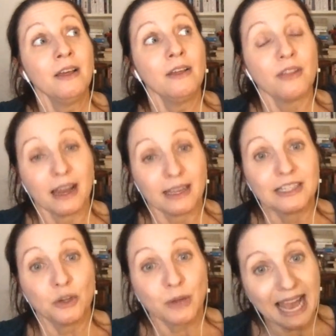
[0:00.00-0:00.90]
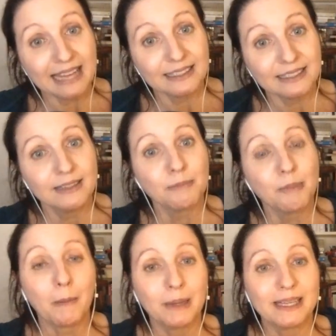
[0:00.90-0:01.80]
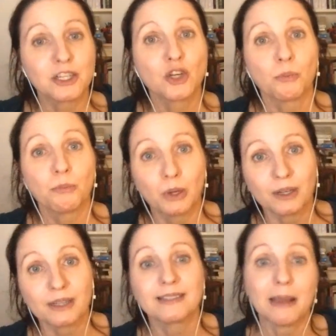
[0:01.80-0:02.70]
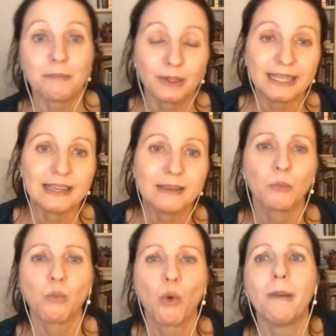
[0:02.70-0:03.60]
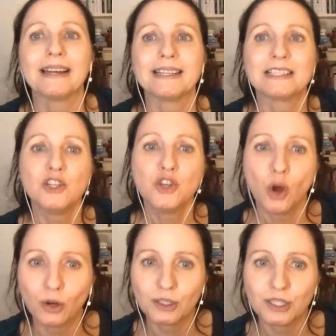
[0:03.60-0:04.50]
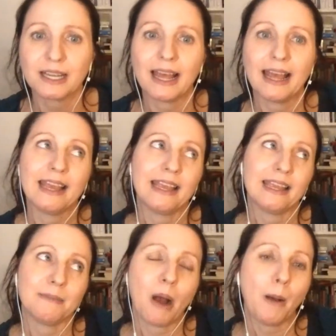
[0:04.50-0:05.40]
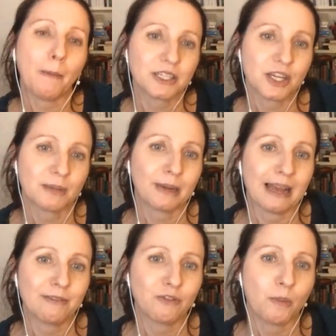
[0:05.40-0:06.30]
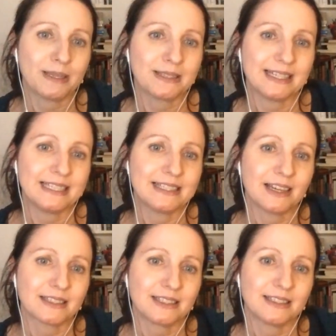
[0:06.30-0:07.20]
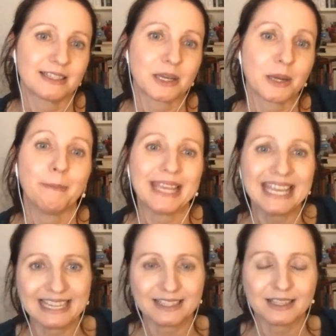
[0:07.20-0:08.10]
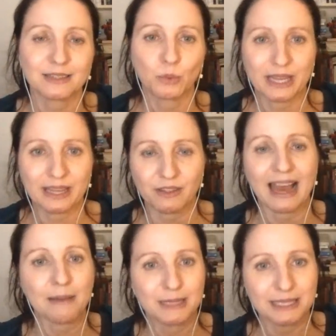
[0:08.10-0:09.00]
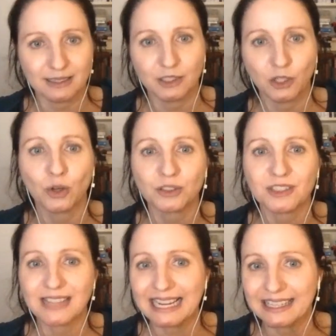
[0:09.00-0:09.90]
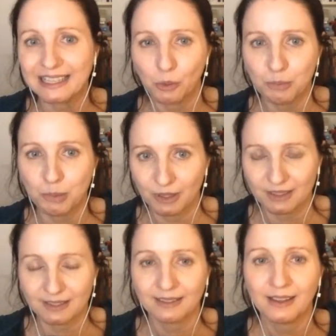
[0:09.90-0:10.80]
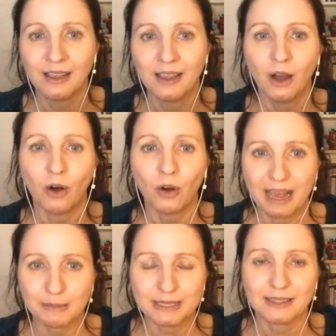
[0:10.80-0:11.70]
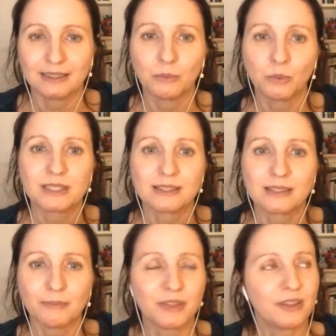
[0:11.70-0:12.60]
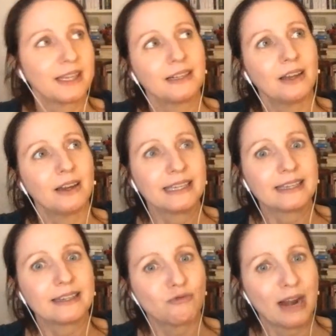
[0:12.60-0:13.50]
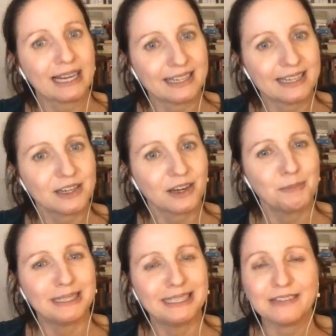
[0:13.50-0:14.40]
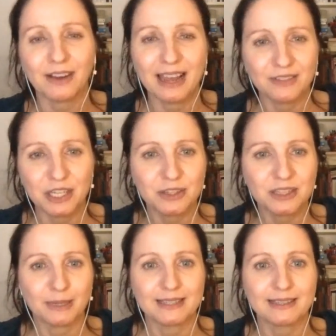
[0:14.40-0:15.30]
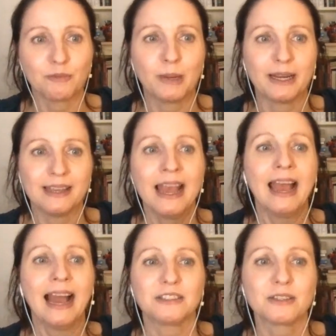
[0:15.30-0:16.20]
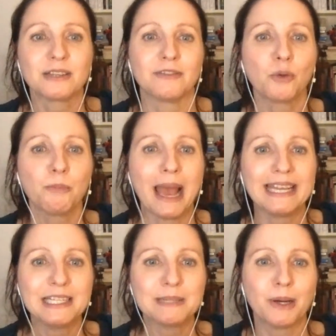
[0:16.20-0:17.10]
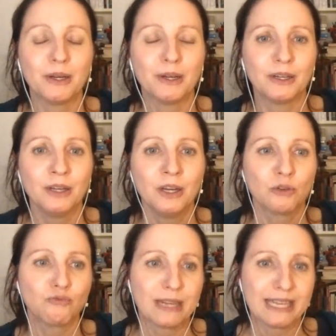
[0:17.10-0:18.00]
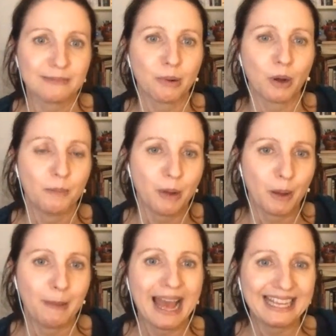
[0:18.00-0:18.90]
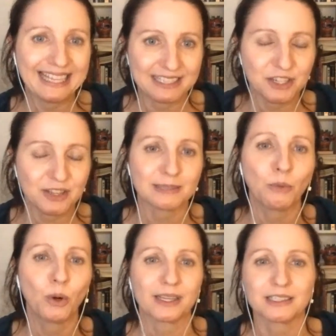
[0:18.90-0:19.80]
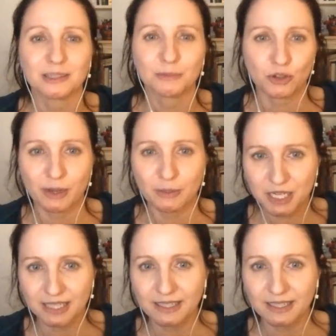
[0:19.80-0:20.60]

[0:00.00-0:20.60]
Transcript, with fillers: uh, and you can publish your book separately. Wattpad is not a publishing platform, as in it doesn't compete with Amazon. You're not selling your books on Amazon. Whereas something like Radish, I believe I haven't used it myself, but as you said, if you're paid per read per, per page, that's more like a subscription,